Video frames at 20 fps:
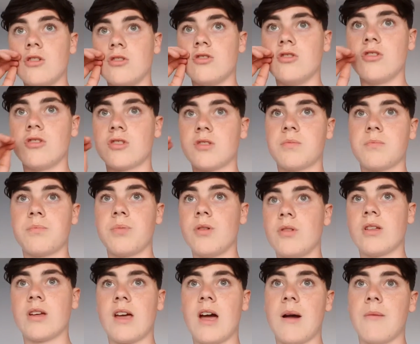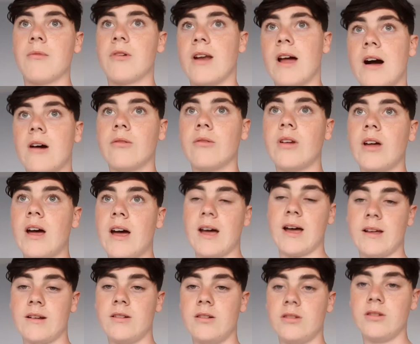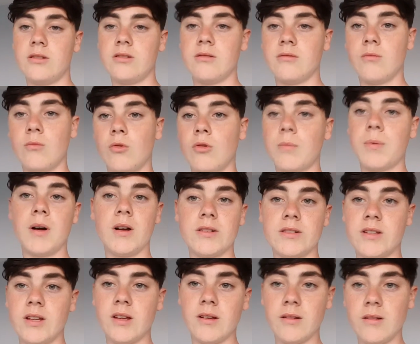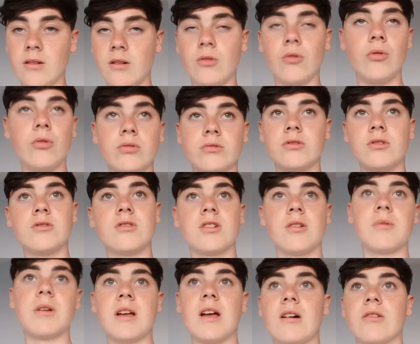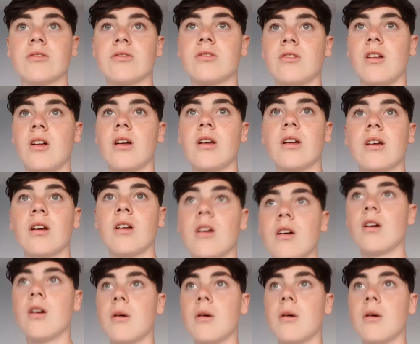Just put the camera down and walk past it or do something else, like